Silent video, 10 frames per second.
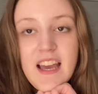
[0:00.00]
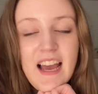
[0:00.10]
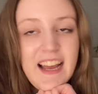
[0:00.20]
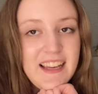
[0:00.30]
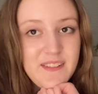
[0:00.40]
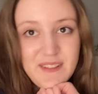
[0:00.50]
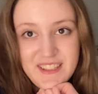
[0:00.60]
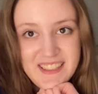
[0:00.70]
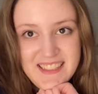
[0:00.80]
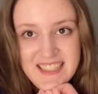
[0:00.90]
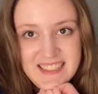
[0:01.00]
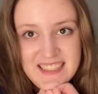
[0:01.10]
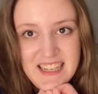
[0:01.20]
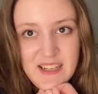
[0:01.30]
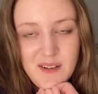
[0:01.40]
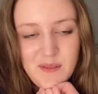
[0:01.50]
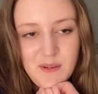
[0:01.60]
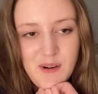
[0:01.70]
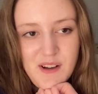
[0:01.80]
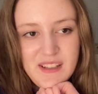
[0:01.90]
I had a very good day today
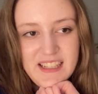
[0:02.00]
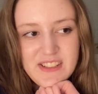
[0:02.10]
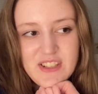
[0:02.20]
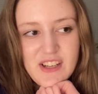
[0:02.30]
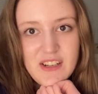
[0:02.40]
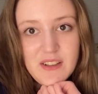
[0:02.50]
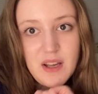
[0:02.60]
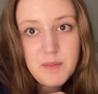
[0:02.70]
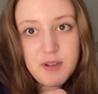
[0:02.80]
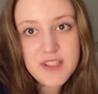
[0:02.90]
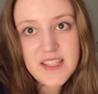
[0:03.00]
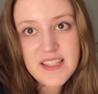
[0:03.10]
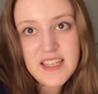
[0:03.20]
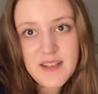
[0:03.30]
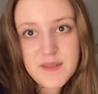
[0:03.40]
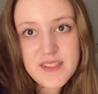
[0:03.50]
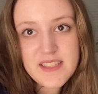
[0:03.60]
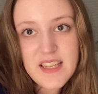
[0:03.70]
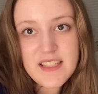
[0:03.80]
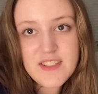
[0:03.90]
overall. I actually got a lot more done than I was
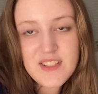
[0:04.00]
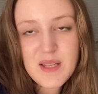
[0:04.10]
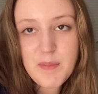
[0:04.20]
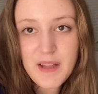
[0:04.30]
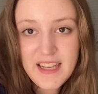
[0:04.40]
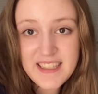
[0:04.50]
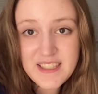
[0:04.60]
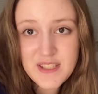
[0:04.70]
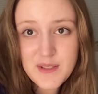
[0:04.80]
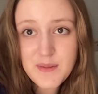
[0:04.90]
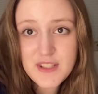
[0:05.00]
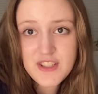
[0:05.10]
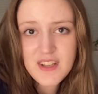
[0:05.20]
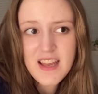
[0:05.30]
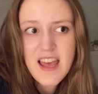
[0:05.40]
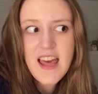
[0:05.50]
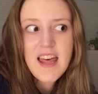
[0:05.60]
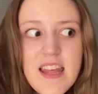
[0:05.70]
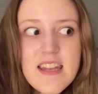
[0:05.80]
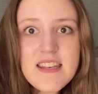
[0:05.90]
initially planning to, which
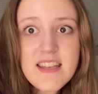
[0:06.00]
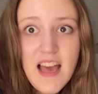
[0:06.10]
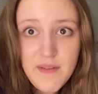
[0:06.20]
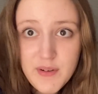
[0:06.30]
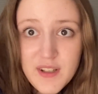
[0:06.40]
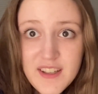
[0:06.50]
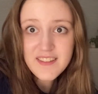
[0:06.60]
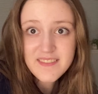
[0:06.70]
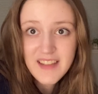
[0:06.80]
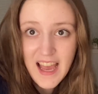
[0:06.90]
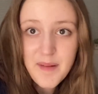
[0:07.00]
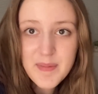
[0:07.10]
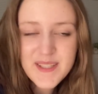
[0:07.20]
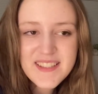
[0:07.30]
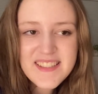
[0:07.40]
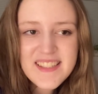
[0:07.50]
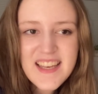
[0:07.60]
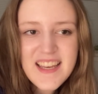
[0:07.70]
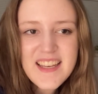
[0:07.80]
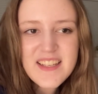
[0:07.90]
never happens.
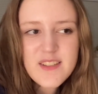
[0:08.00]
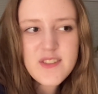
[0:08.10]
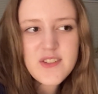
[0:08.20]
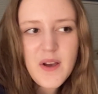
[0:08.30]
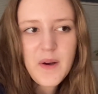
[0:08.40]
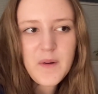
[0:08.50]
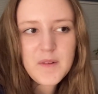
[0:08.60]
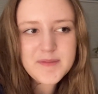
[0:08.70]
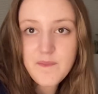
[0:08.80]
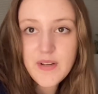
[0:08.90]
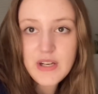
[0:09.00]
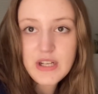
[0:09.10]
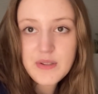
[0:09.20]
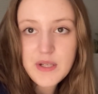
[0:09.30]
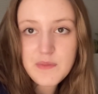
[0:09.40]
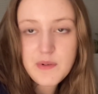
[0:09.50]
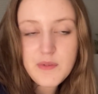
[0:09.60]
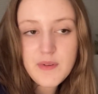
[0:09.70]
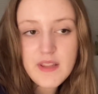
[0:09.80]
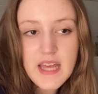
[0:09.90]
So I'm very grateful
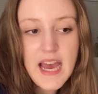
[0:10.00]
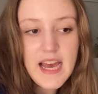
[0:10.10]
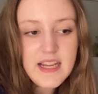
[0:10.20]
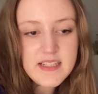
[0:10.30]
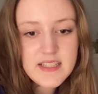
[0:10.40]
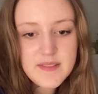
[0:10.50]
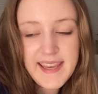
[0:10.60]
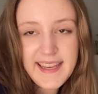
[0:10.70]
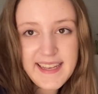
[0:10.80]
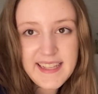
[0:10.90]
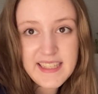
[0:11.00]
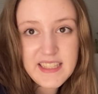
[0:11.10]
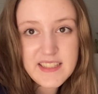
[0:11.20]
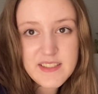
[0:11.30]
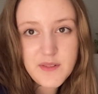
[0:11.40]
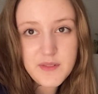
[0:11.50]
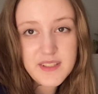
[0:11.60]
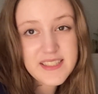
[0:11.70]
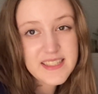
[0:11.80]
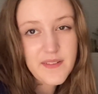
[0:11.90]
for that. And it's
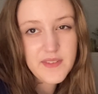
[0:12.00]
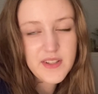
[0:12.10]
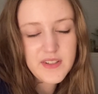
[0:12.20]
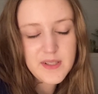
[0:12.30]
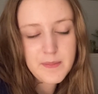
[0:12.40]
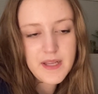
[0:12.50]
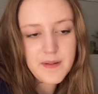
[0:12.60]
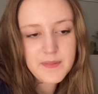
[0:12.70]
only 7:30 p.m.